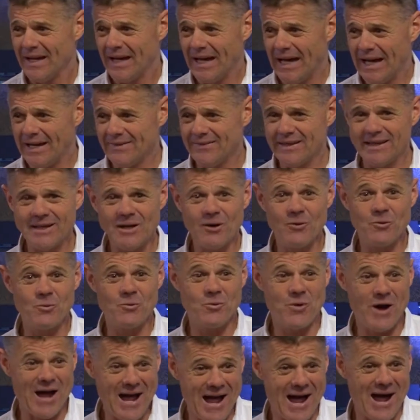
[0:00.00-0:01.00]
And then a
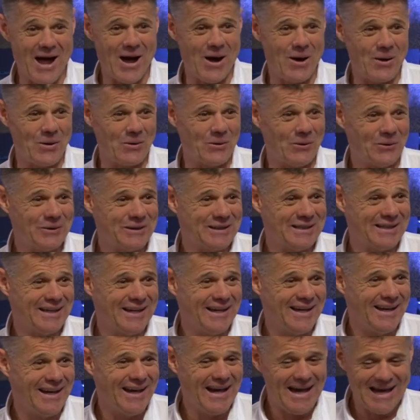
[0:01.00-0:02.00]
wow.
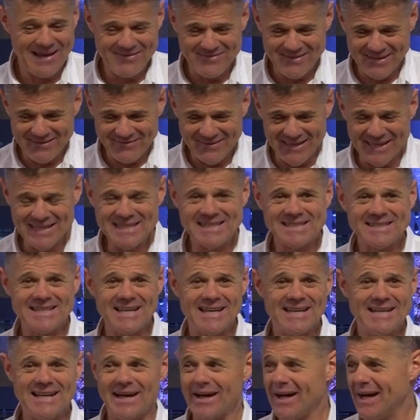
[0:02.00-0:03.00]
And then they
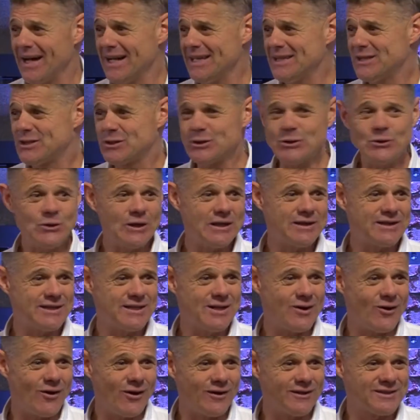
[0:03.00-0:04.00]
said, I do at
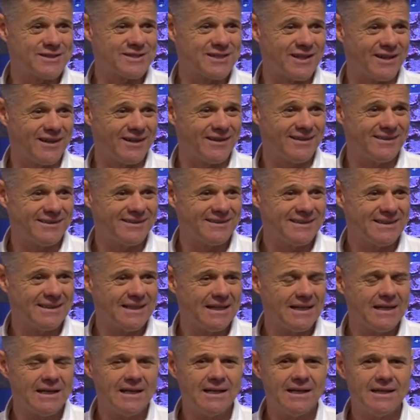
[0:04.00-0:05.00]
the altar.
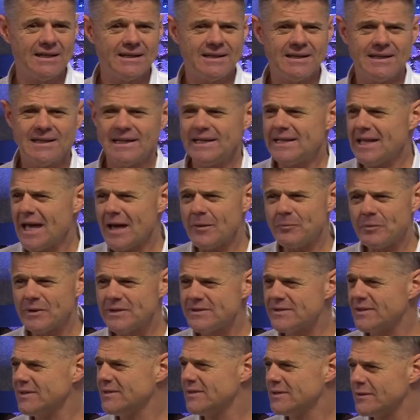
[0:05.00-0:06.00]
It
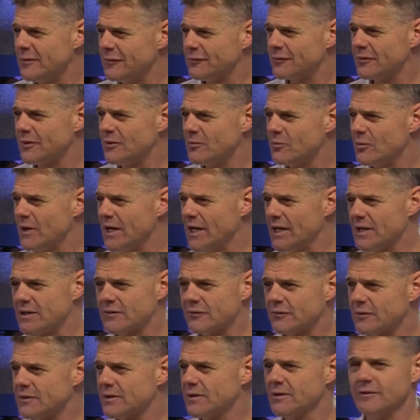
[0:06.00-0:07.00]
happens in different ways
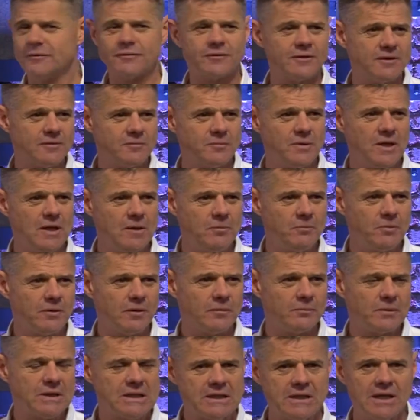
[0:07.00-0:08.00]
for different
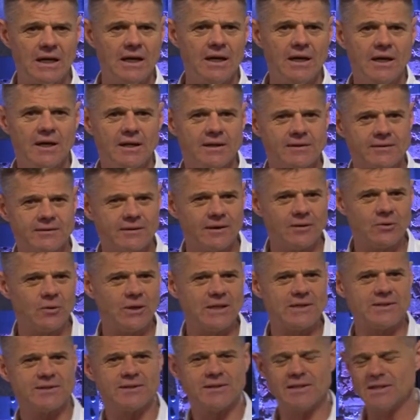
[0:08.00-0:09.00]
people. But the
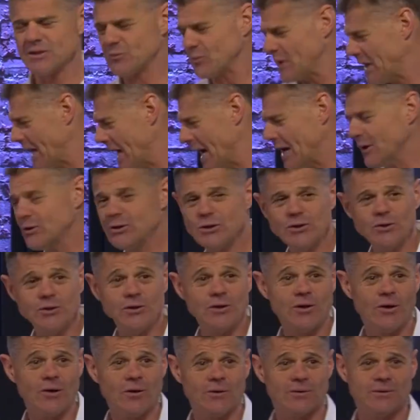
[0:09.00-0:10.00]
question is, well, how do you
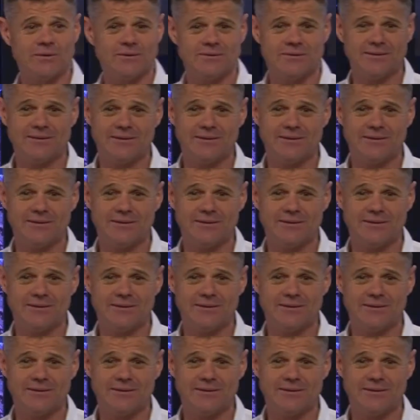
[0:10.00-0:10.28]
know?